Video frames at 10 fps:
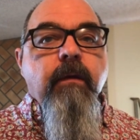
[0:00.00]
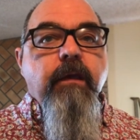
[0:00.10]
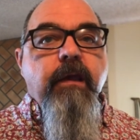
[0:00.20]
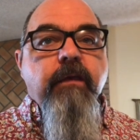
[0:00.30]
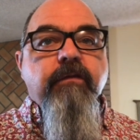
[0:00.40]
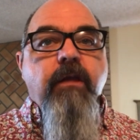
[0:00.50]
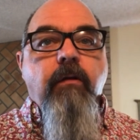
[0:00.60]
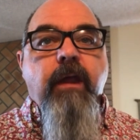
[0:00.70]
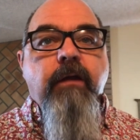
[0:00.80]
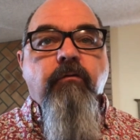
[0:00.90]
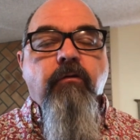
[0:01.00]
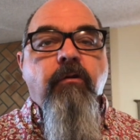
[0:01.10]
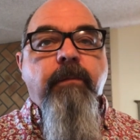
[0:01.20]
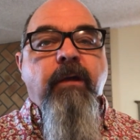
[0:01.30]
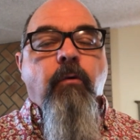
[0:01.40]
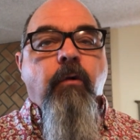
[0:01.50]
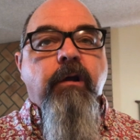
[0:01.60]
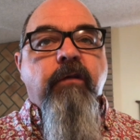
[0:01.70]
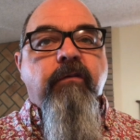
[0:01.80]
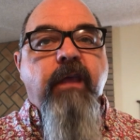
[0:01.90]
Is there a group and
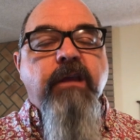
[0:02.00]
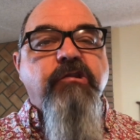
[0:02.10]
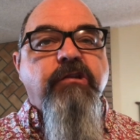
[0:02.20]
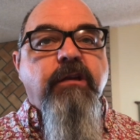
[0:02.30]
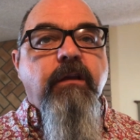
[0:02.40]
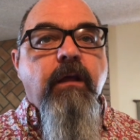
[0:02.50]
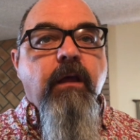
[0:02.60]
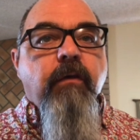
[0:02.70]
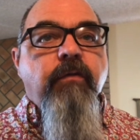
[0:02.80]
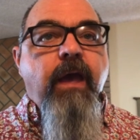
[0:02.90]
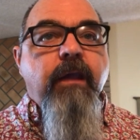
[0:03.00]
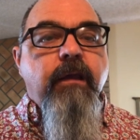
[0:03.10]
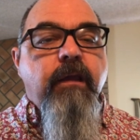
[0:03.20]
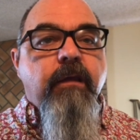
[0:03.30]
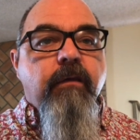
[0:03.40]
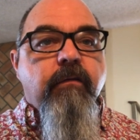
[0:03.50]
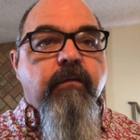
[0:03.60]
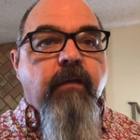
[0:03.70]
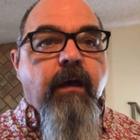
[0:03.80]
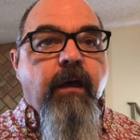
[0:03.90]
organization that
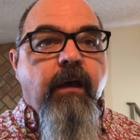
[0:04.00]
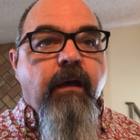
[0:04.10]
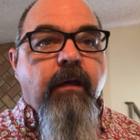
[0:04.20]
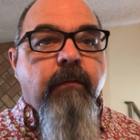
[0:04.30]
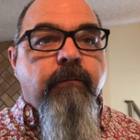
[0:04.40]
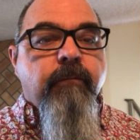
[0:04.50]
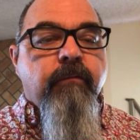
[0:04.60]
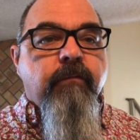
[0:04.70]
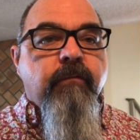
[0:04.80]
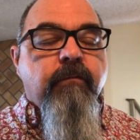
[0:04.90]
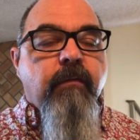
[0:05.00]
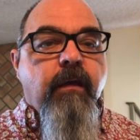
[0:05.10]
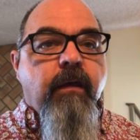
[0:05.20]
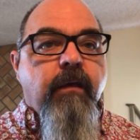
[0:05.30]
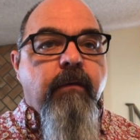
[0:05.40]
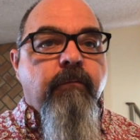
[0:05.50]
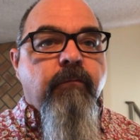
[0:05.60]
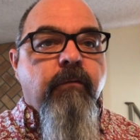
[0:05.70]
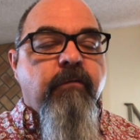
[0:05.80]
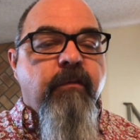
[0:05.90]
is uh, uh,
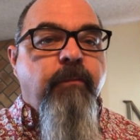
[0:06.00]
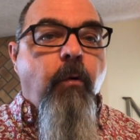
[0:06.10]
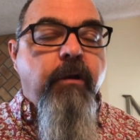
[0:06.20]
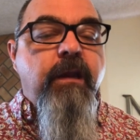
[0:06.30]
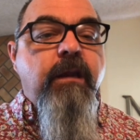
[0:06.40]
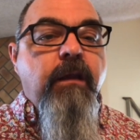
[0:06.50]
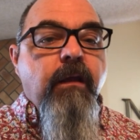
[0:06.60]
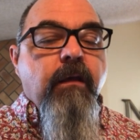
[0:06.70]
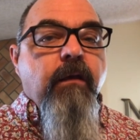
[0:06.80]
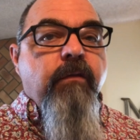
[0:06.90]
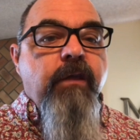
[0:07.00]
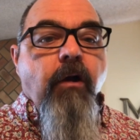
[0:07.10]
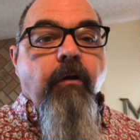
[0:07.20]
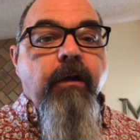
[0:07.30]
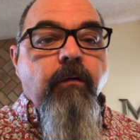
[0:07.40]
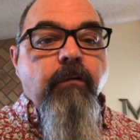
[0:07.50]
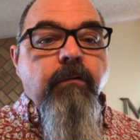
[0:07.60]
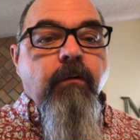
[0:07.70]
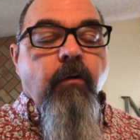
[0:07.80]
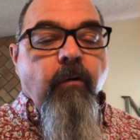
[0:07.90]
supporting the article
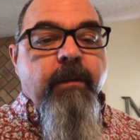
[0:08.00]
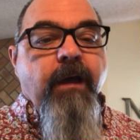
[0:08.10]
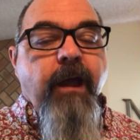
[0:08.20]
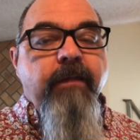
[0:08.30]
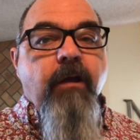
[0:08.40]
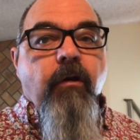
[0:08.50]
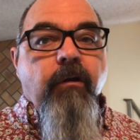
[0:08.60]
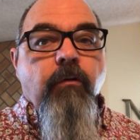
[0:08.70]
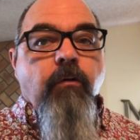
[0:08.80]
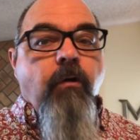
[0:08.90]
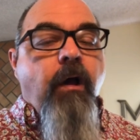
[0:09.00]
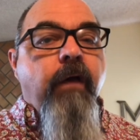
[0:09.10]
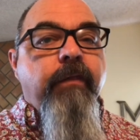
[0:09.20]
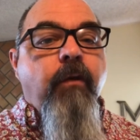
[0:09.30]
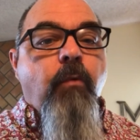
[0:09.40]
or behind the article or on their